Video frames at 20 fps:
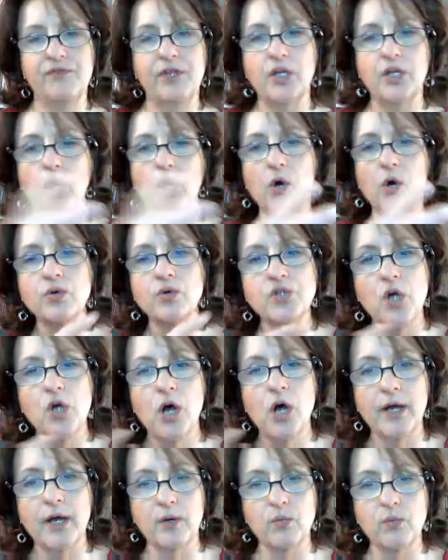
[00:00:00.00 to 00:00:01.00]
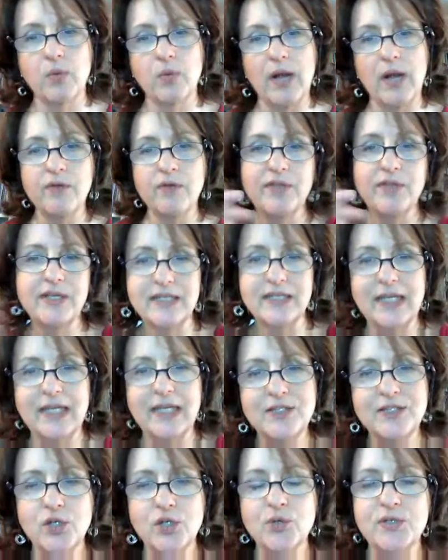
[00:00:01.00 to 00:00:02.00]
that goes on around these
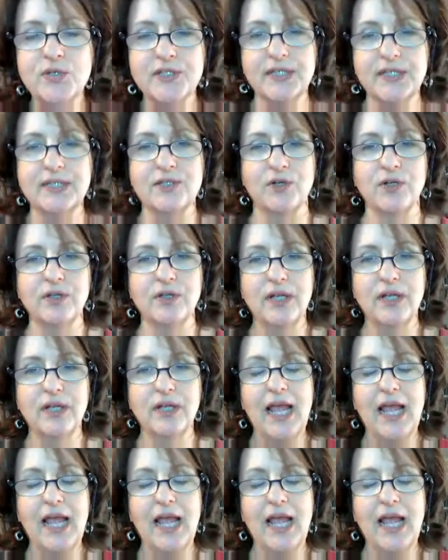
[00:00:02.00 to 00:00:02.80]
kids who sizzle.